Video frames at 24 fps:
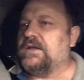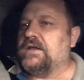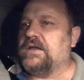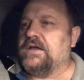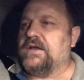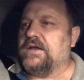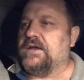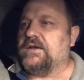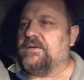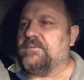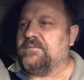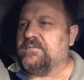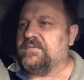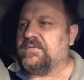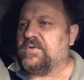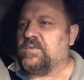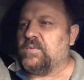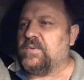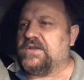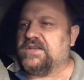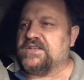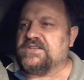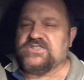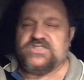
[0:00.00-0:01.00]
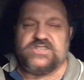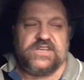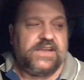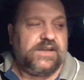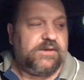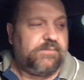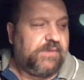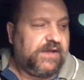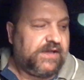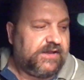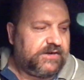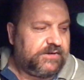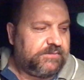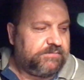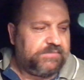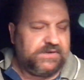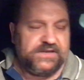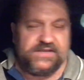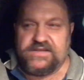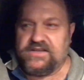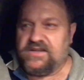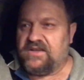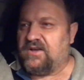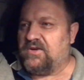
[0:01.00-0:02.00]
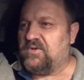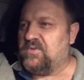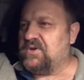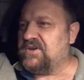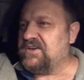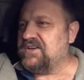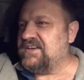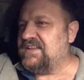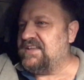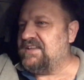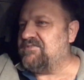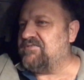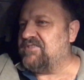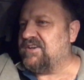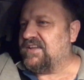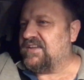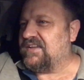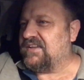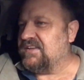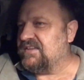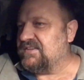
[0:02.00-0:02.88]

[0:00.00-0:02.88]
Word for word: Um, we can chat about it. But yeah, what an evening!